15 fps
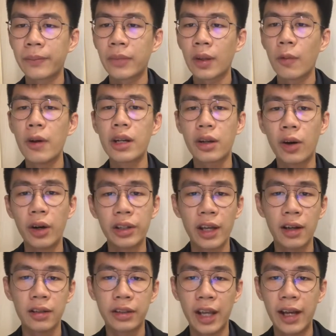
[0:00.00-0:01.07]
where the court
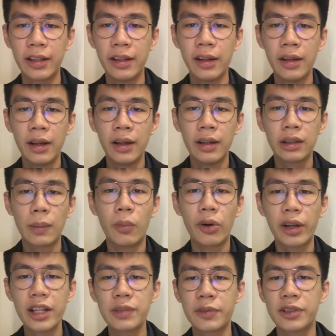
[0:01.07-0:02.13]
held that the
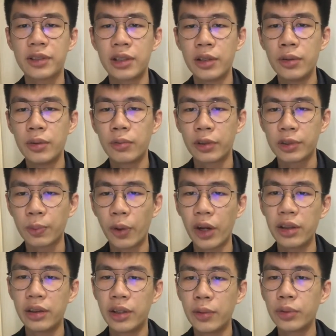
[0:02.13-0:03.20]
mortgage was
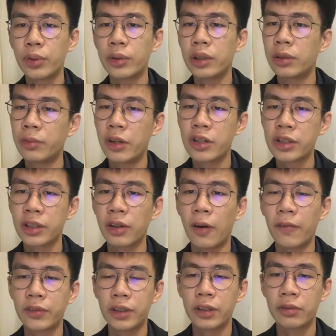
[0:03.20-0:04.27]
void due to the duration
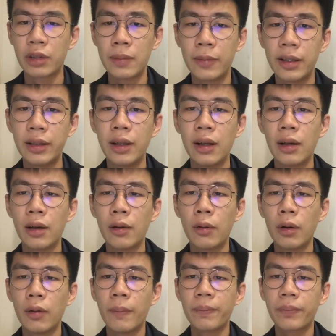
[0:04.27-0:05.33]
of the agreement
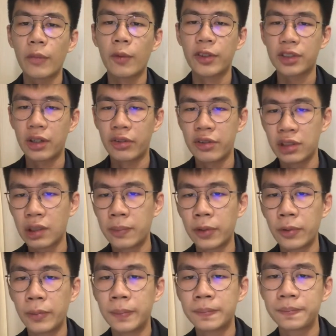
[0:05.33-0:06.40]
was
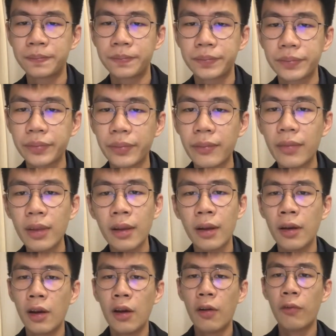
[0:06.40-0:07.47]
unreasonable.
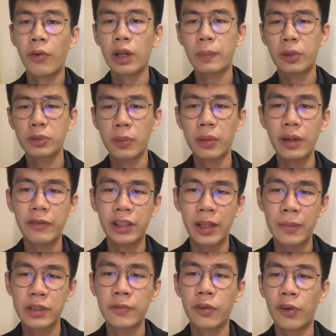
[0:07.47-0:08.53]
For the postponement of
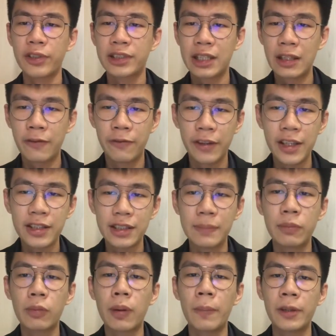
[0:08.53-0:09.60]
redemption for a fee
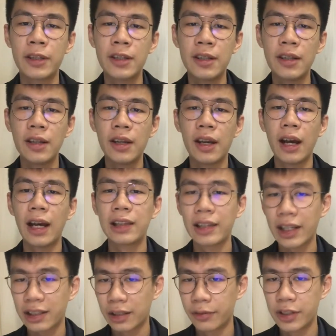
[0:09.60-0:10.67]
simple property, unlike the